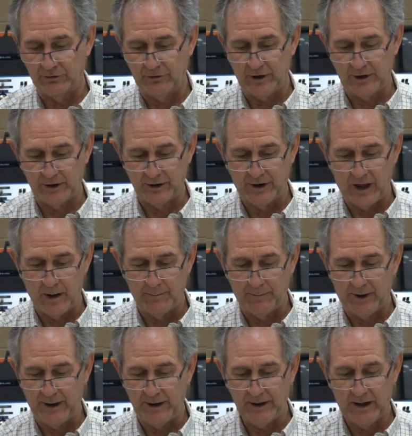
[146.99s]
Senate
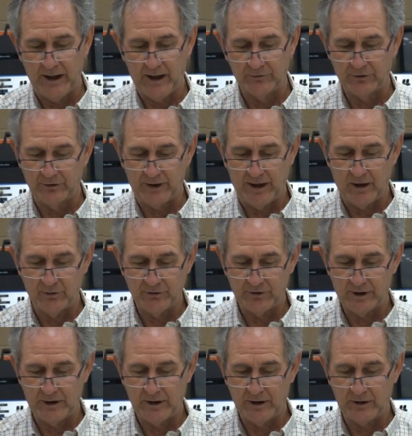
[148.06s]
campaign has announced
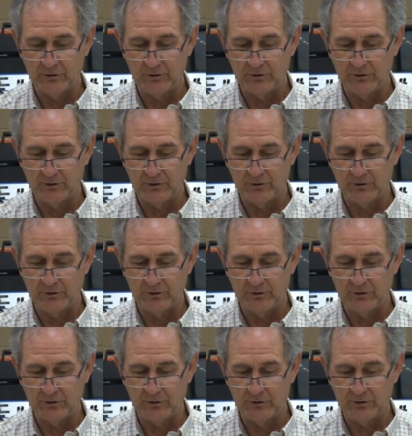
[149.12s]
that it